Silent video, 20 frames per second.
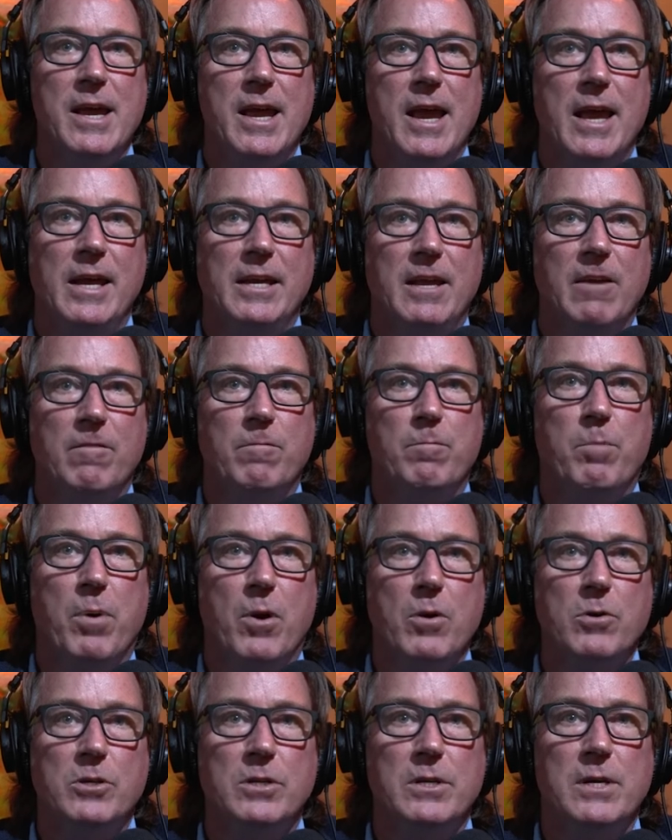and give
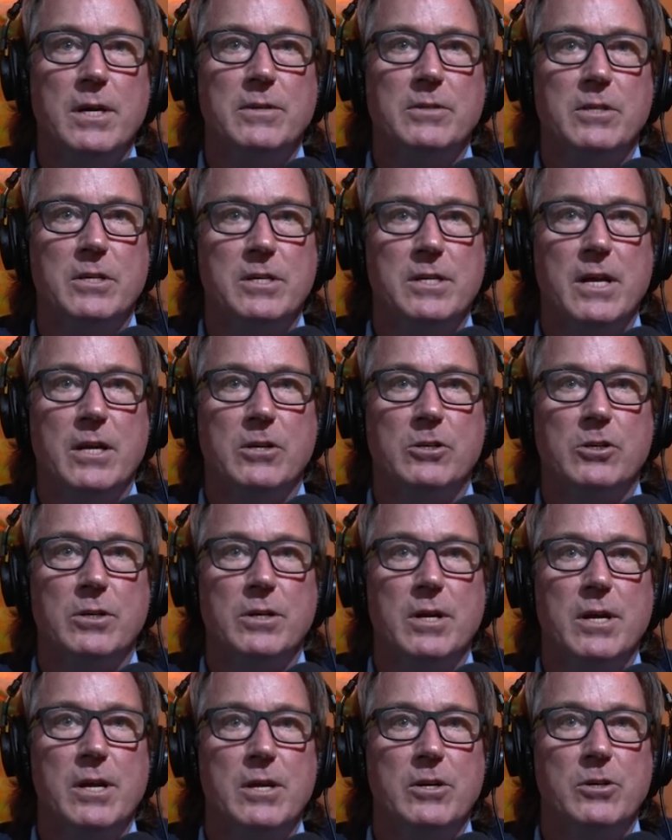personalized attention
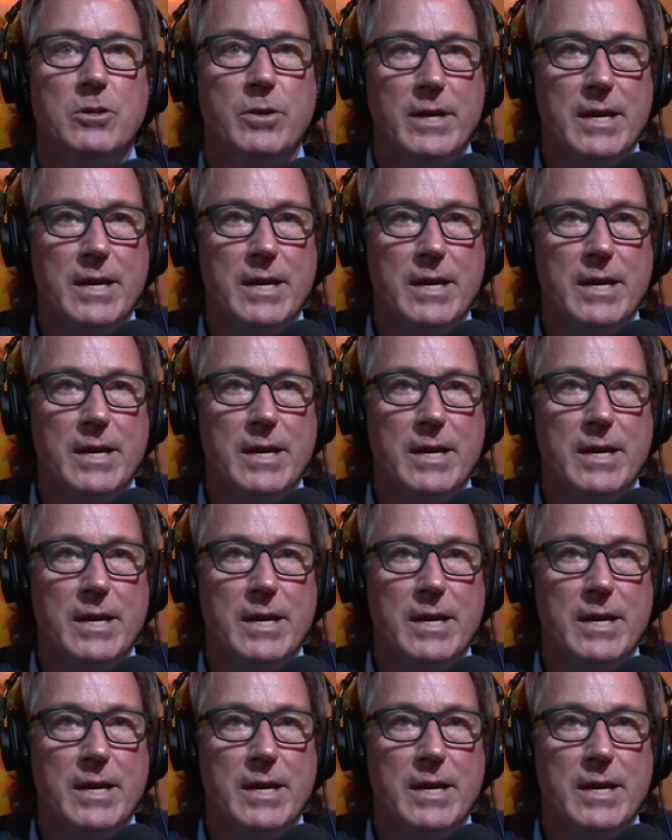to